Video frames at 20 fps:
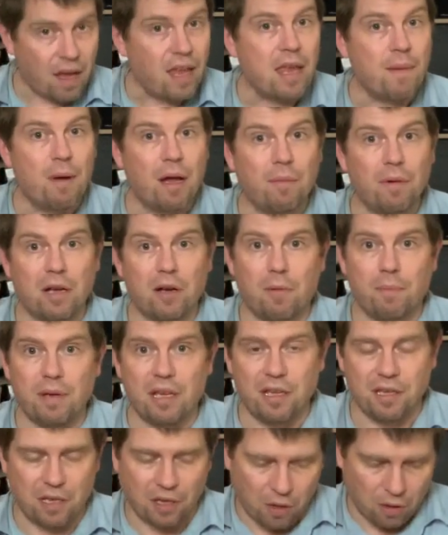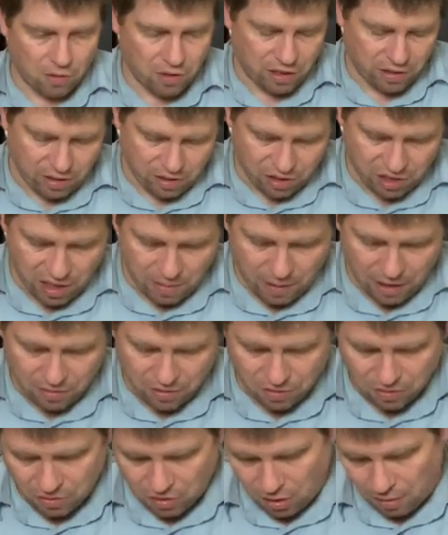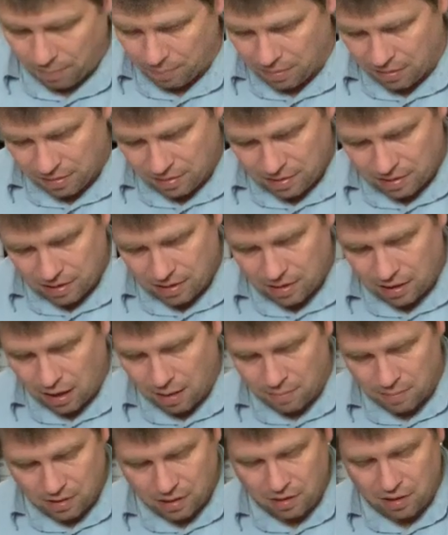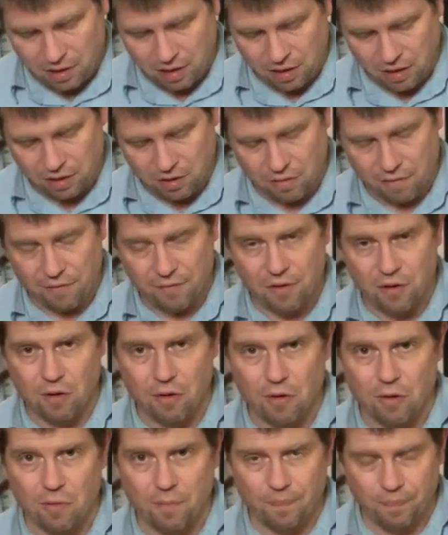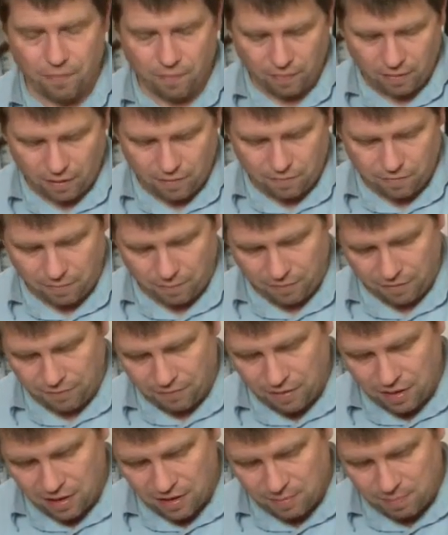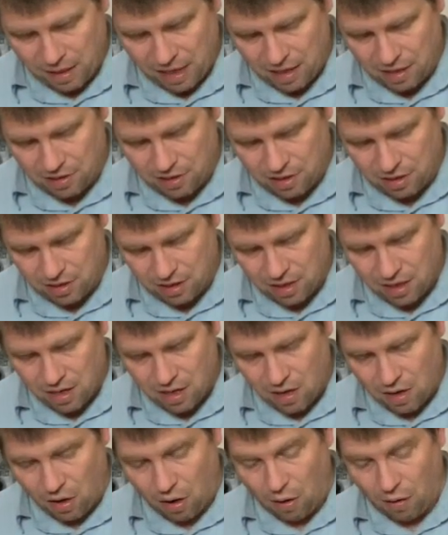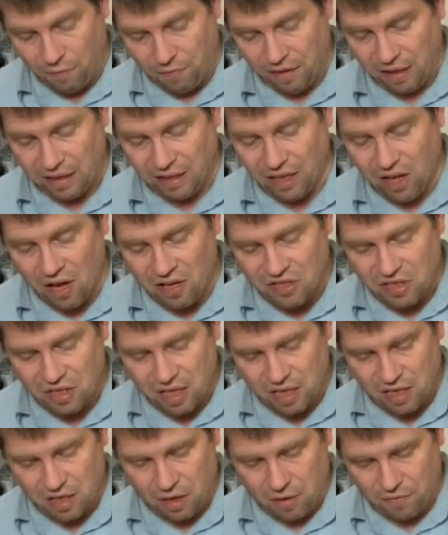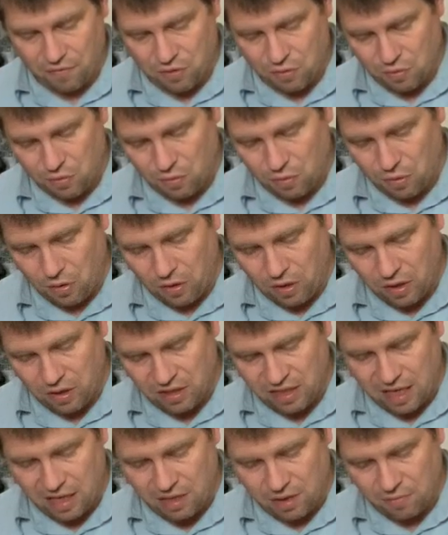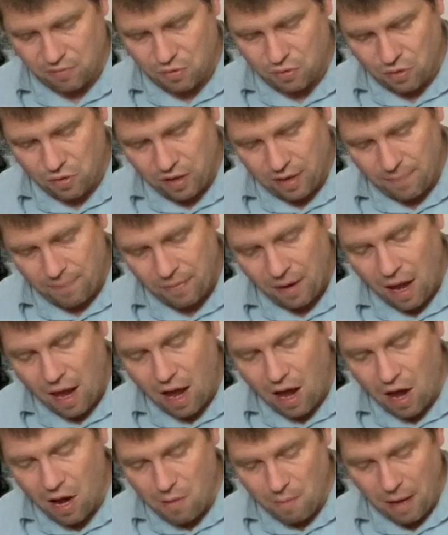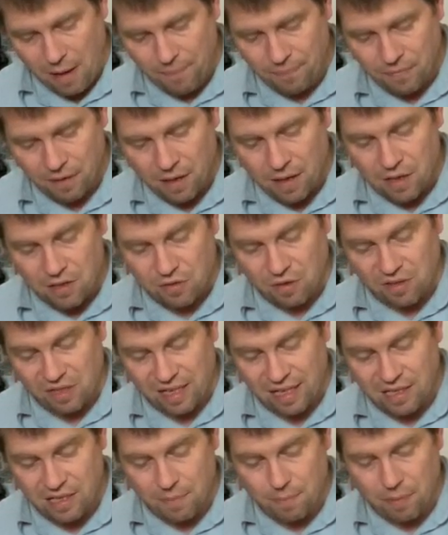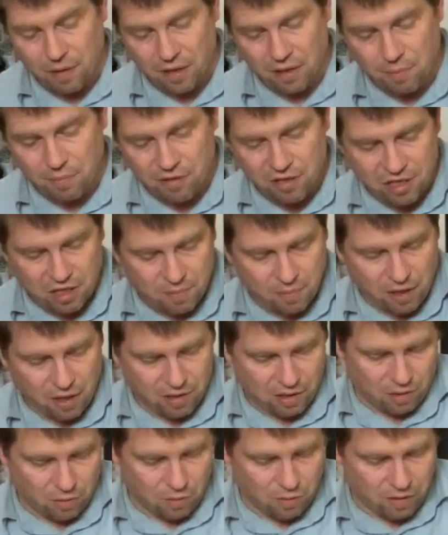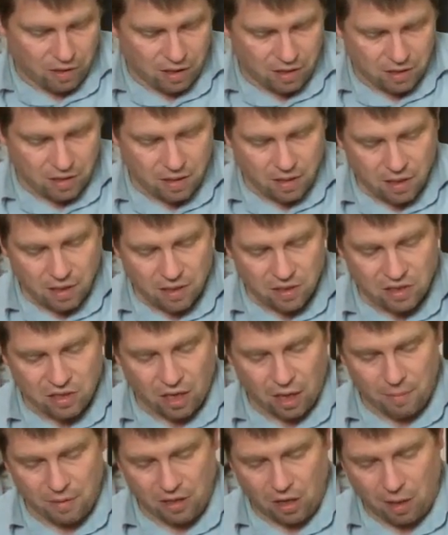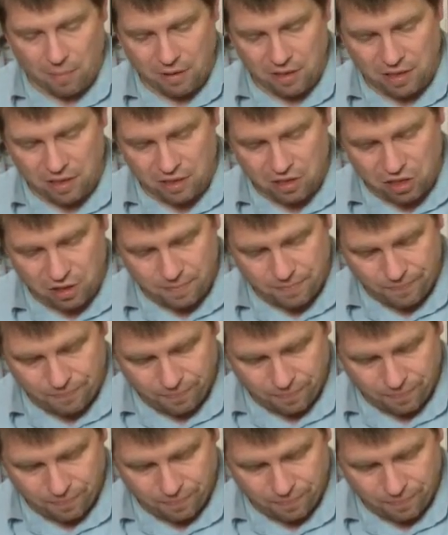email me on pdhodges@gmail.com. I'm only going to do a few from the first pages of The Last Days of Troy, Homer, translated by the British poet laureate Simon Armitage.